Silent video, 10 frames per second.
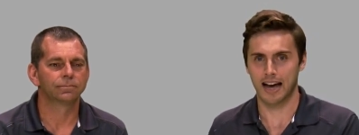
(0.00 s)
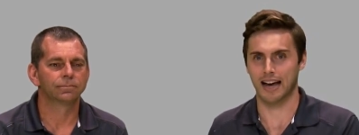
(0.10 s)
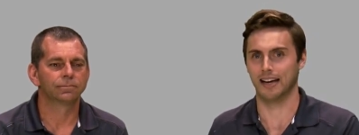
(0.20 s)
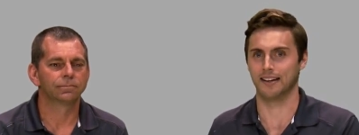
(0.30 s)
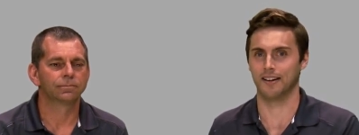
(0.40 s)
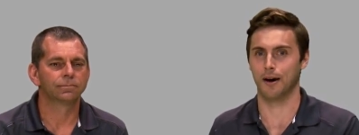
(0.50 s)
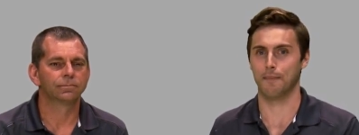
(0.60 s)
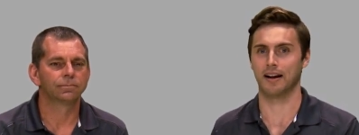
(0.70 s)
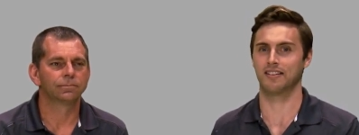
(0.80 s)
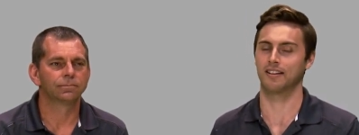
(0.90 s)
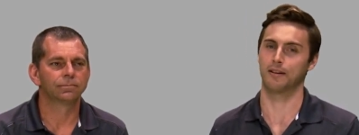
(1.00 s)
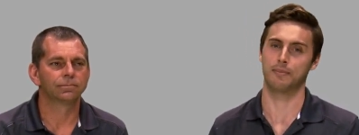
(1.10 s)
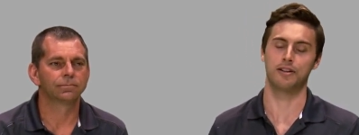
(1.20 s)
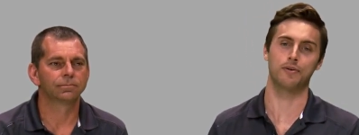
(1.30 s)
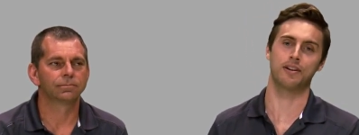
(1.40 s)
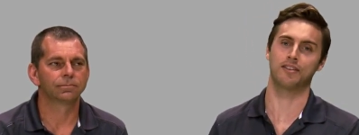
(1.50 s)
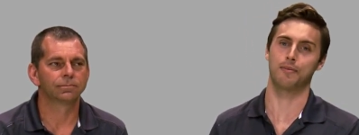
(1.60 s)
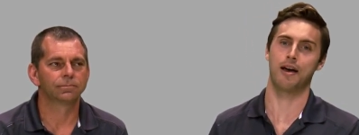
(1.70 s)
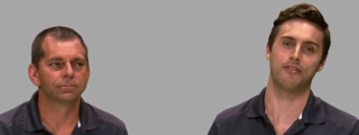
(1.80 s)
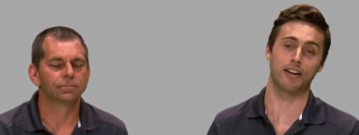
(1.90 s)
Speaker 1: And uh, Mike's going to be doing
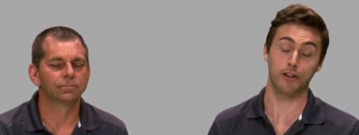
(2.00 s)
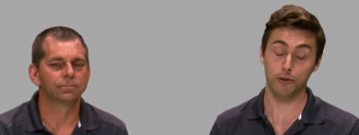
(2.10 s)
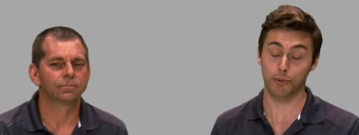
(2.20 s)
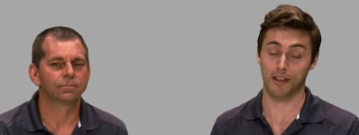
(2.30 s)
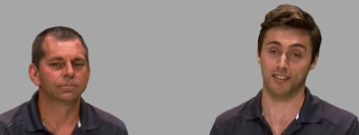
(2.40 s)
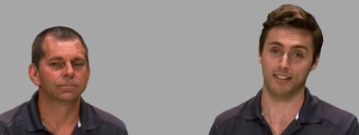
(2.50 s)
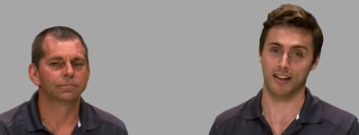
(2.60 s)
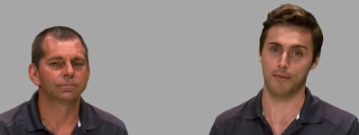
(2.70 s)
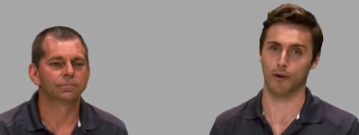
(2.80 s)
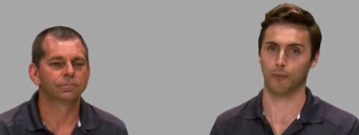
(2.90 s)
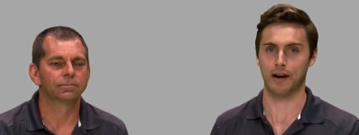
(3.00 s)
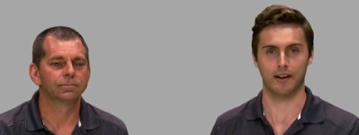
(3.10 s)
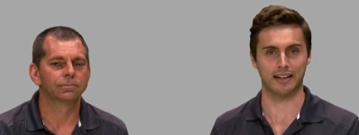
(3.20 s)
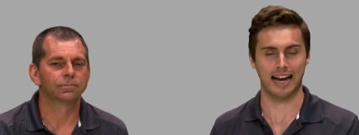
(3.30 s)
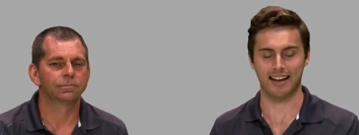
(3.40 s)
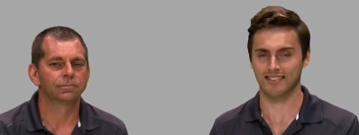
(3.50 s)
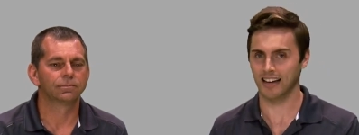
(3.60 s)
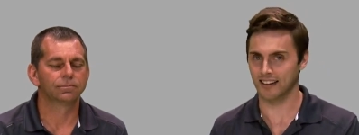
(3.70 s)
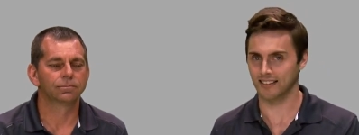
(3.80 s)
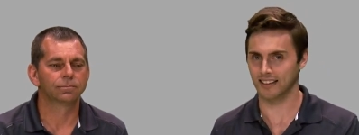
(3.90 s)
some FAQs with us today about radon gas
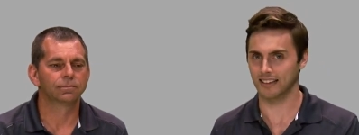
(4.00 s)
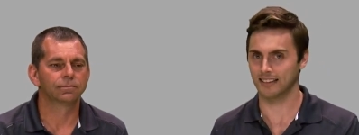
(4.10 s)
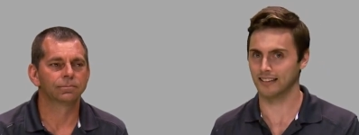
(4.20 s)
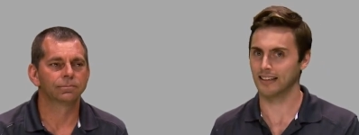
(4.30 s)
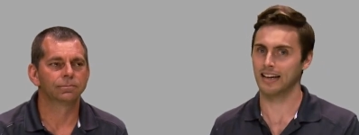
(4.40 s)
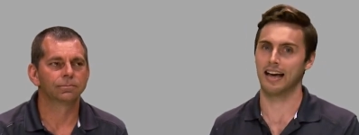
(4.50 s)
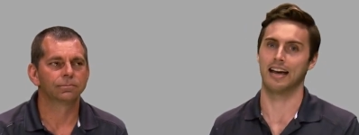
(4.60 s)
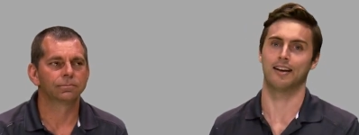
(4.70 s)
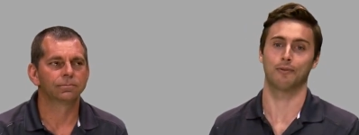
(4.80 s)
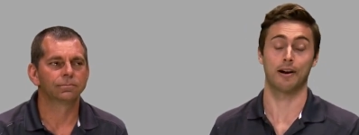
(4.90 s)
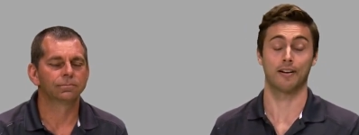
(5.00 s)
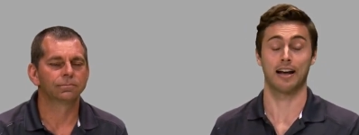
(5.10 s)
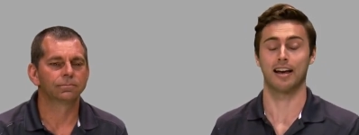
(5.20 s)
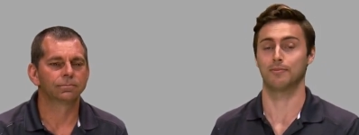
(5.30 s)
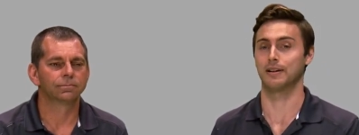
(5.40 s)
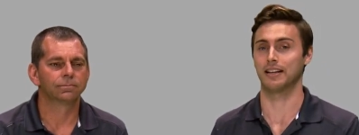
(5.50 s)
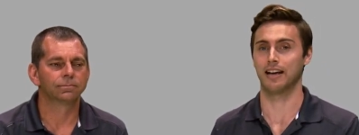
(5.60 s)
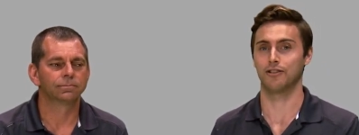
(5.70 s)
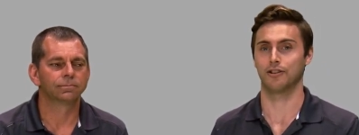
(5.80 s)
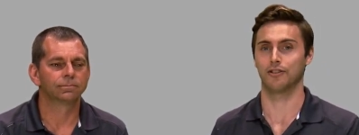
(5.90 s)
testing and radon gas
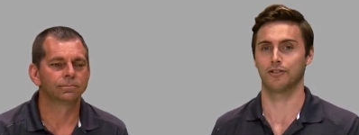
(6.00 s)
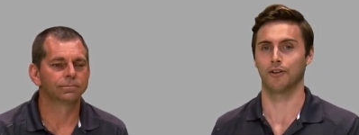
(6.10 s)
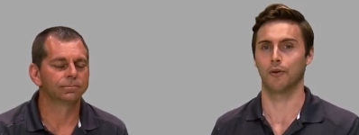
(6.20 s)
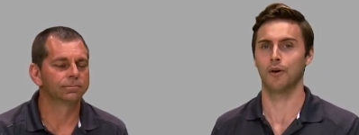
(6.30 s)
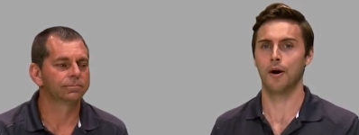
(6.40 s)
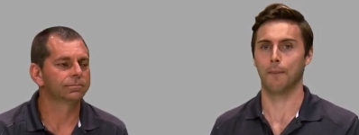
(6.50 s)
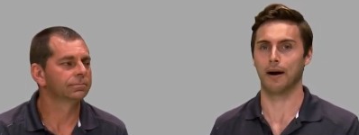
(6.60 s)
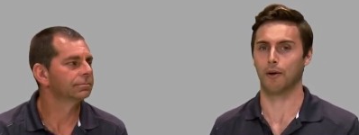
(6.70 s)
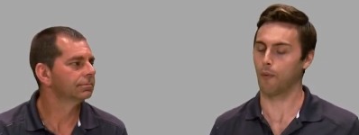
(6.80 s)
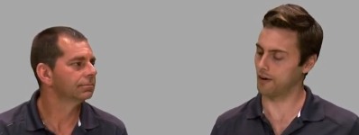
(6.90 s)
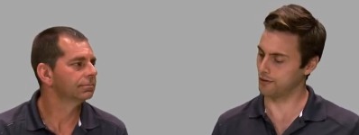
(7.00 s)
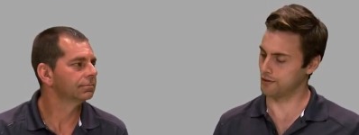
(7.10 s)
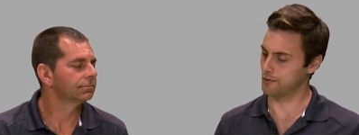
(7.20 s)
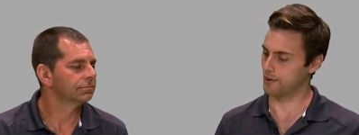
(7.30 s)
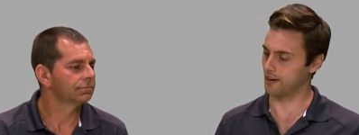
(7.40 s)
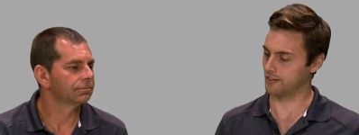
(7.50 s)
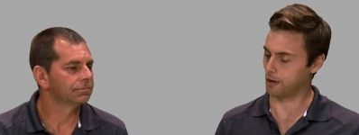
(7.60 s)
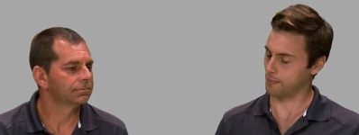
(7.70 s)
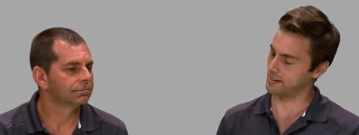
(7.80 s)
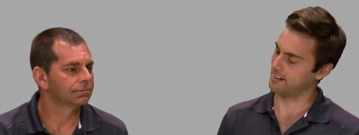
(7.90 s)
mitigation. So, Mike, why don't you uh,
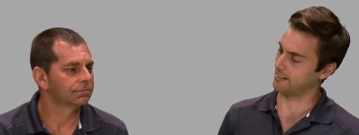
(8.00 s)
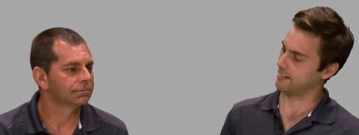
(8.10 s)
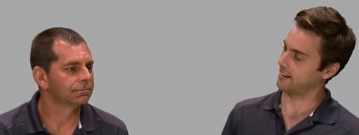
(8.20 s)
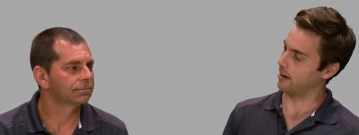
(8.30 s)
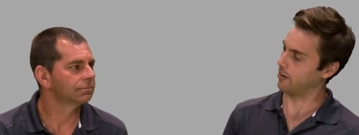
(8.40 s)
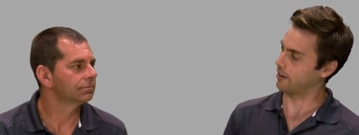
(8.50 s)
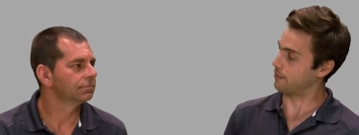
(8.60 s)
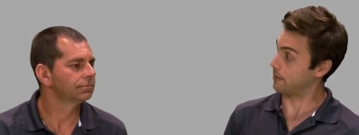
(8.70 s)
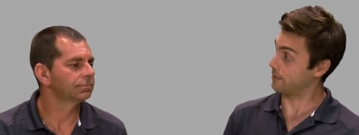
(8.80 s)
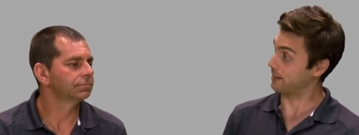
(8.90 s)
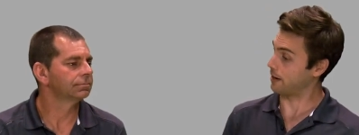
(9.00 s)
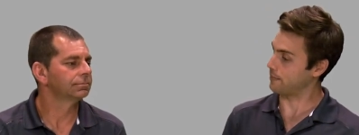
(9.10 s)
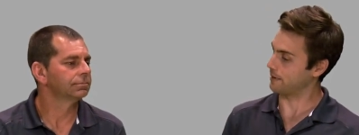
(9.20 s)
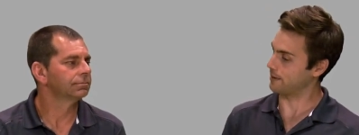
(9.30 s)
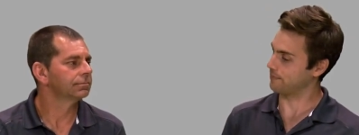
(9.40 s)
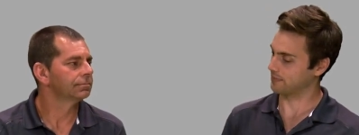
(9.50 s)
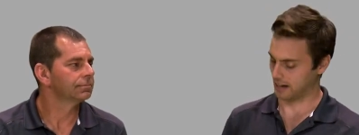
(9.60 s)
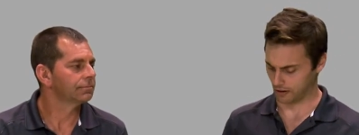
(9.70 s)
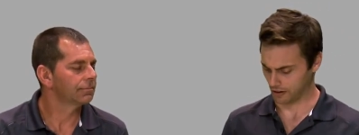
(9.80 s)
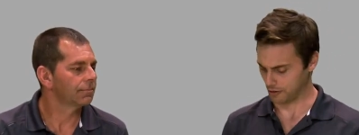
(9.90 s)
start by telling us how long you've been with the company,
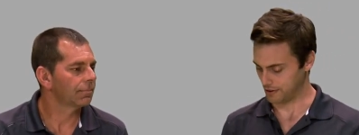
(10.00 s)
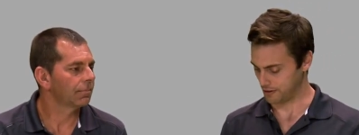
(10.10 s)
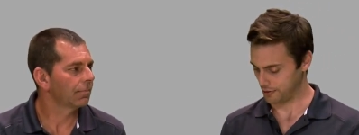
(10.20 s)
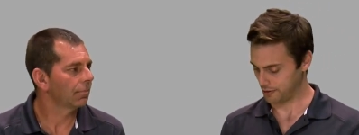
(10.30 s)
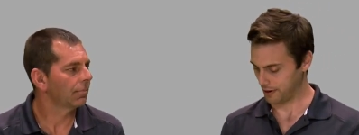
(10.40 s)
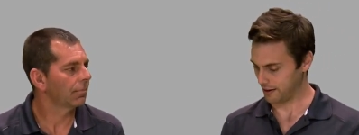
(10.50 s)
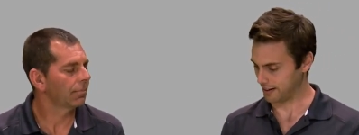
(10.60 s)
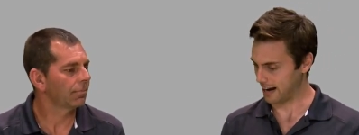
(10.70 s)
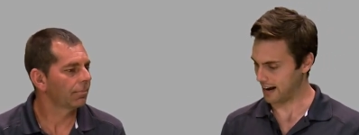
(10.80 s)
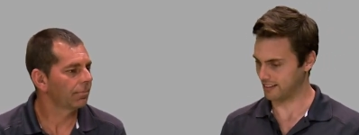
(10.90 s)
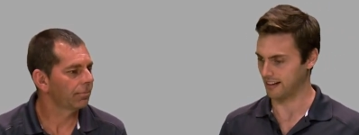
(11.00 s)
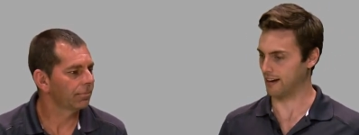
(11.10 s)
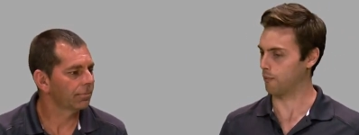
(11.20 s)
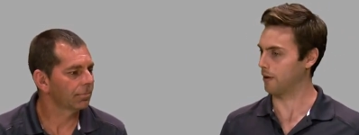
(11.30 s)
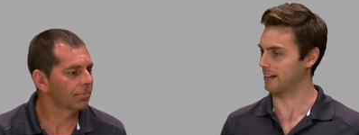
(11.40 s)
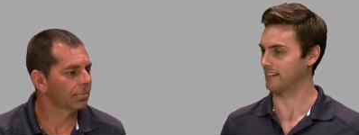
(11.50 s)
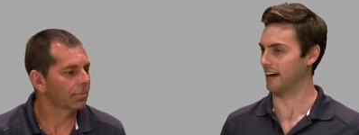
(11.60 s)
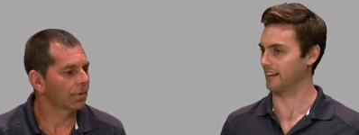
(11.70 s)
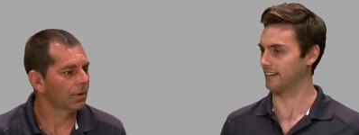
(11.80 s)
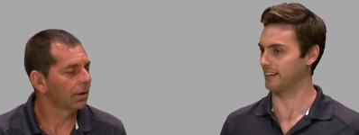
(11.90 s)
how long you've been doing radon gas, and what
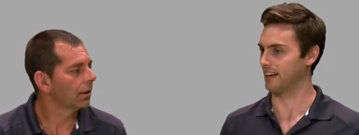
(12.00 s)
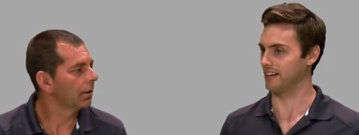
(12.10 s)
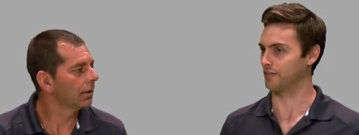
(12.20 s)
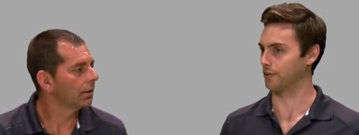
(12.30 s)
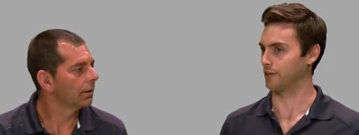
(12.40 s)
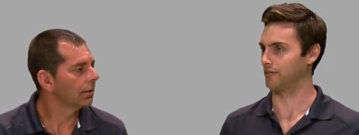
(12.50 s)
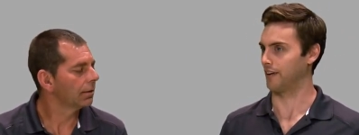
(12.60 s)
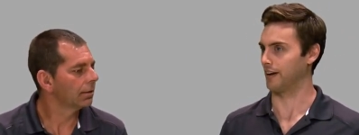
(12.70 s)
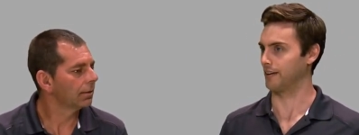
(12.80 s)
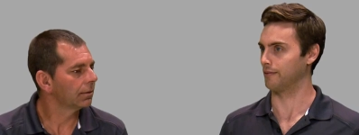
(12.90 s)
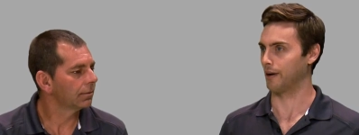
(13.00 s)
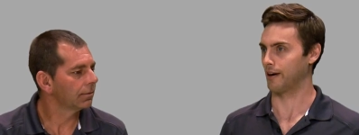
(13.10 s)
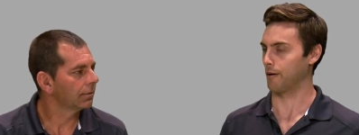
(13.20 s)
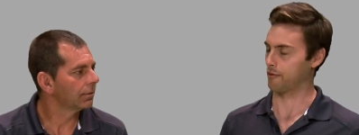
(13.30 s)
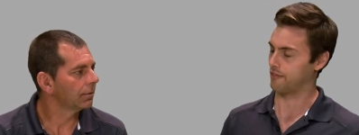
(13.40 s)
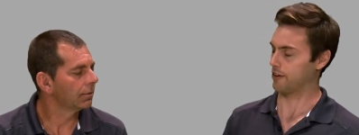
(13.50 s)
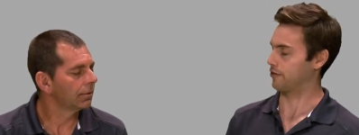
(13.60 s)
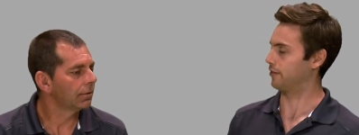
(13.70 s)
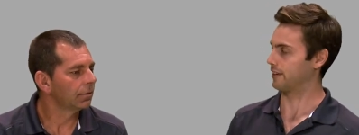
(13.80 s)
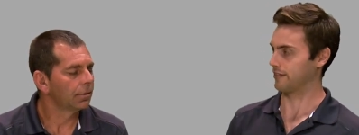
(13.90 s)
exactly a certified radon
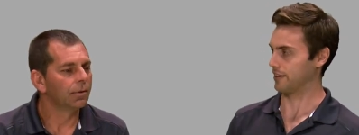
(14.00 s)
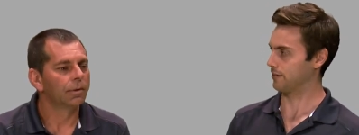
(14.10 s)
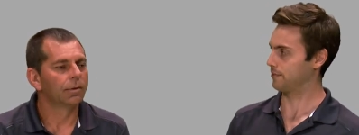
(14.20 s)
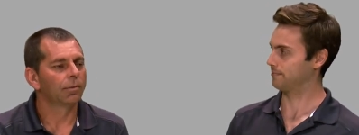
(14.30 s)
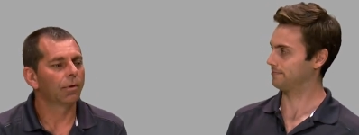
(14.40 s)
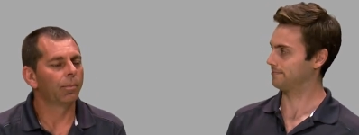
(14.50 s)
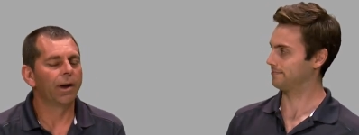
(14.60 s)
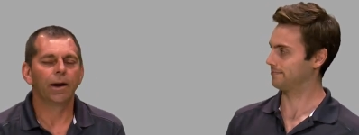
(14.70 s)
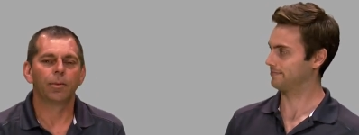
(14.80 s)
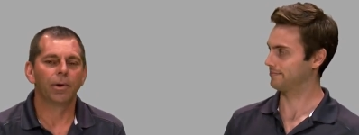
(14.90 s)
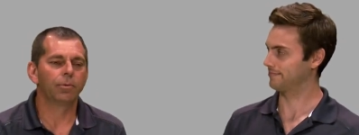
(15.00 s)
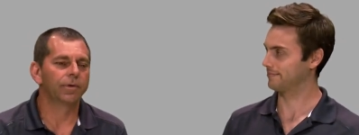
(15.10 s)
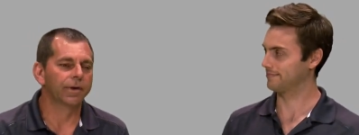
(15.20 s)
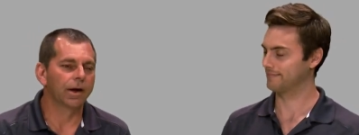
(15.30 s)
professional even is?
Speaker 2: Well, Ben, I've been with the